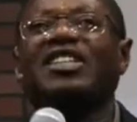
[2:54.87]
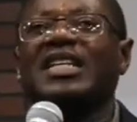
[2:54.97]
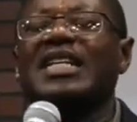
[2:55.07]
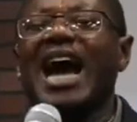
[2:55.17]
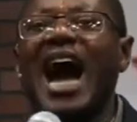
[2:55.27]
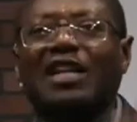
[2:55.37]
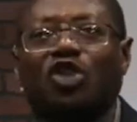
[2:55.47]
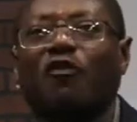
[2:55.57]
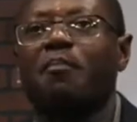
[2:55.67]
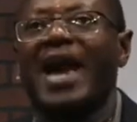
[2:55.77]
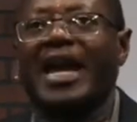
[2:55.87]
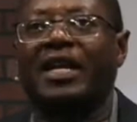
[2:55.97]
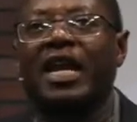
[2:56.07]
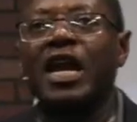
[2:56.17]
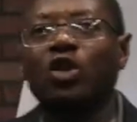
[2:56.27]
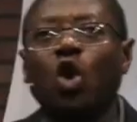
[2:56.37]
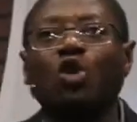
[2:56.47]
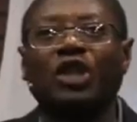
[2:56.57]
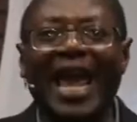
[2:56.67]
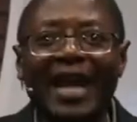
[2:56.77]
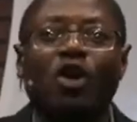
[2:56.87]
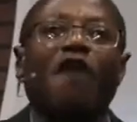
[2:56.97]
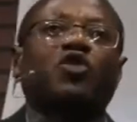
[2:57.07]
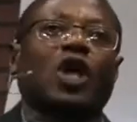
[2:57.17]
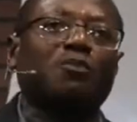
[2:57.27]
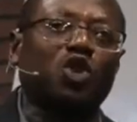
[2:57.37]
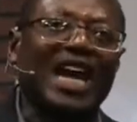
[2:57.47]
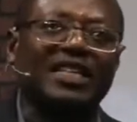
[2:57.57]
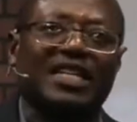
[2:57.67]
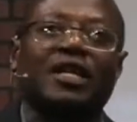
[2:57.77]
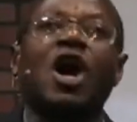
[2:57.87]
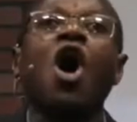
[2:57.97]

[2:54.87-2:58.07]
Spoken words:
in the hearts of men to think of subjugating